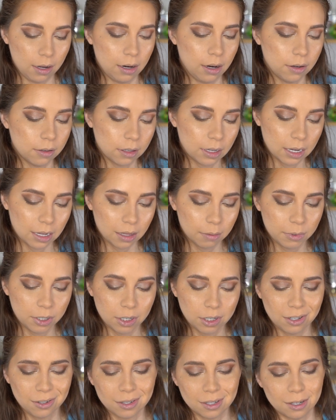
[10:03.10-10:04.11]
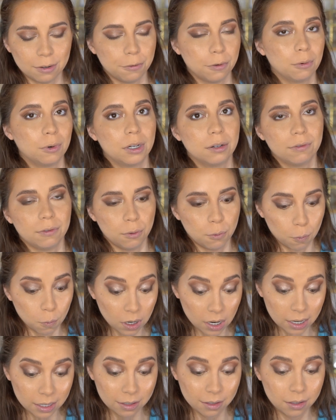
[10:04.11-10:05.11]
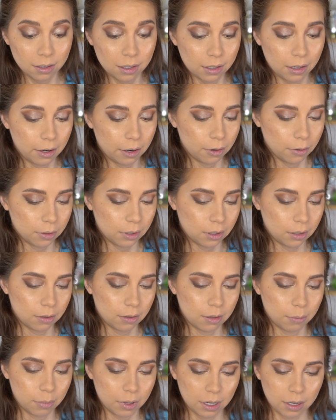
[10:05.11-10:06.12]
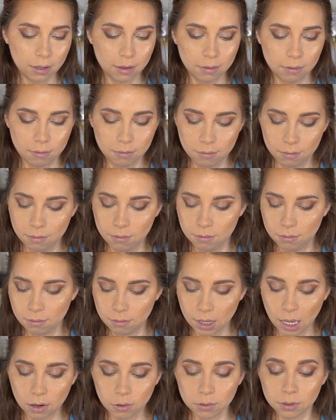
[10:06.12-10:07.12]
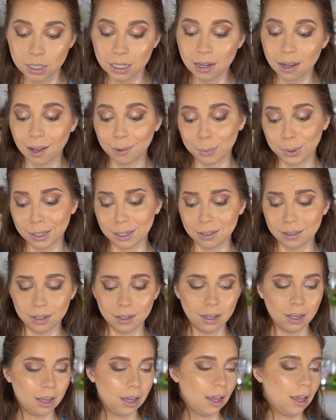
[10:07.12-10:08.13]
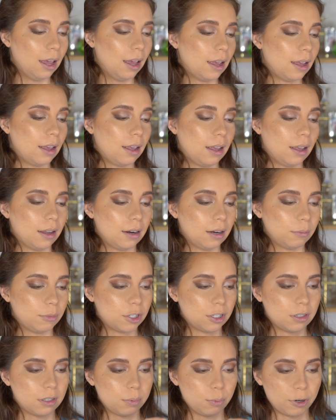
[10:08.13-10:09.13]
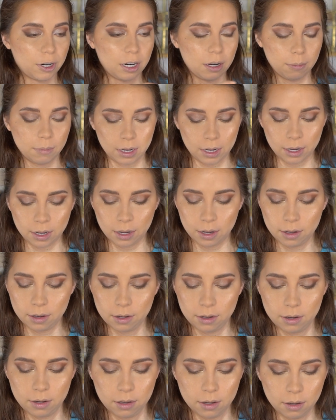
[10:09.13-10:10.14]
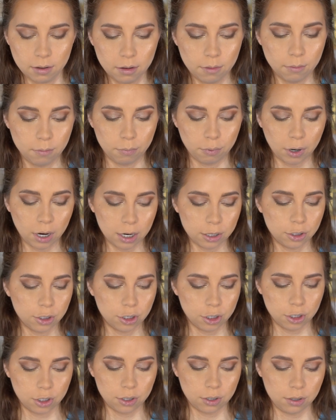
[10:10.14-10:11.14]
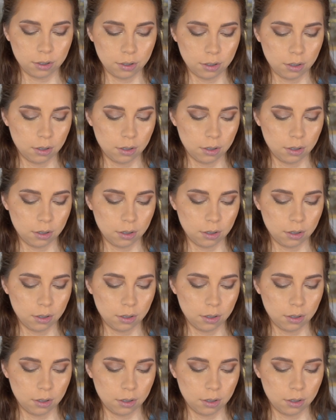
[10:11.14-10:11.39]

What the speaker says: And I was like, let me just use a different one for once. You know, something they don't see coming. And I'm just spraying my brush.